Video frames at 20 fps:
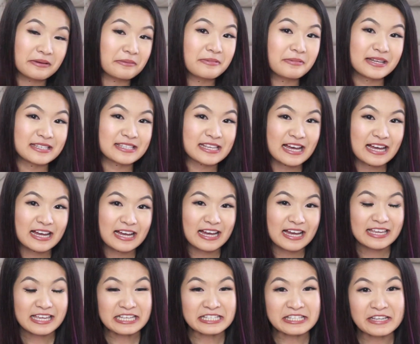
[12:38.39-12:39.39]
But uh,
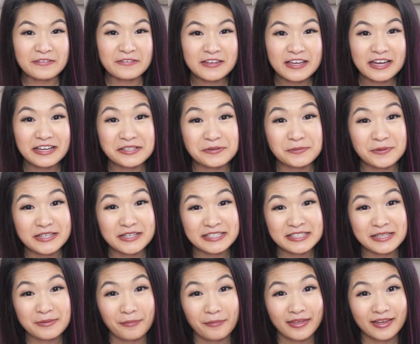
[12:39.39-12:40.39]
I guess if you guys
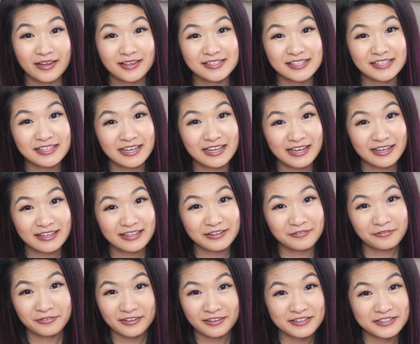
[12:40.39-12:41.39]
want something as a gag
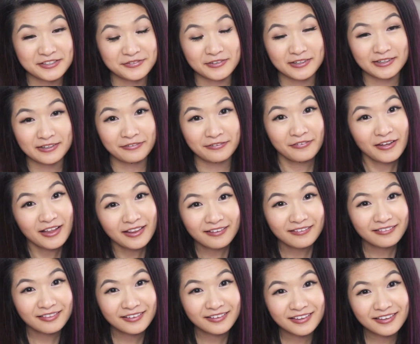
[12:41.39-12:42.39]
gift that is very
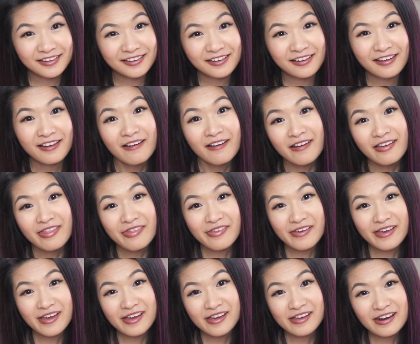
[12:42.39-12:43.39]
phallic looking,
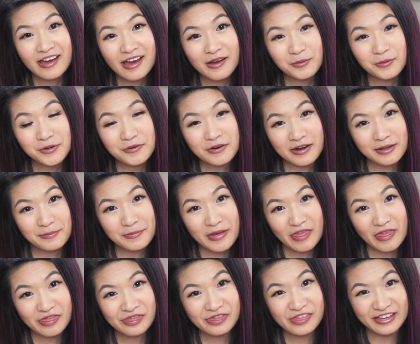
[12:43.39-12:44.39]
then I would
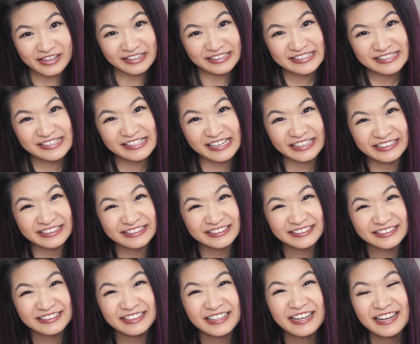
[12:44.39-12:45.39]
recommend this.
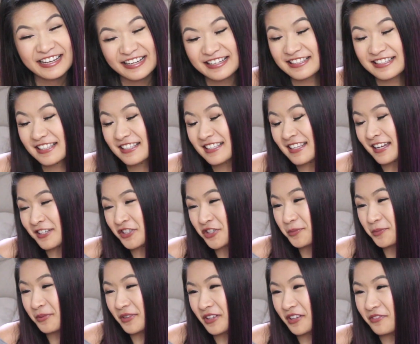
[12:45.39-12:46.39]
Because this is
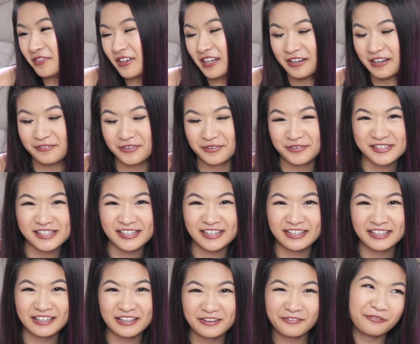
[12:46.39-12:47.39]
actually pretty funny if it was
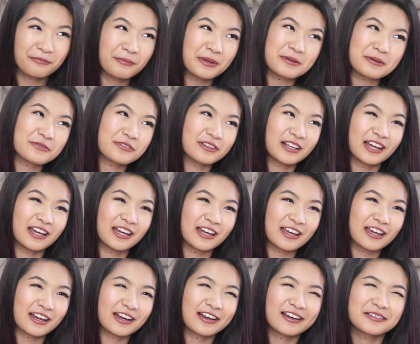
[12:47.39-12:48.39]
like a gift maybe for
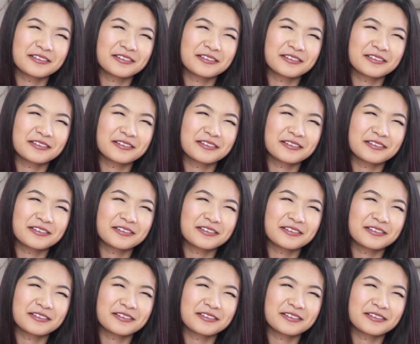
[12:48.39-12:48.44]
like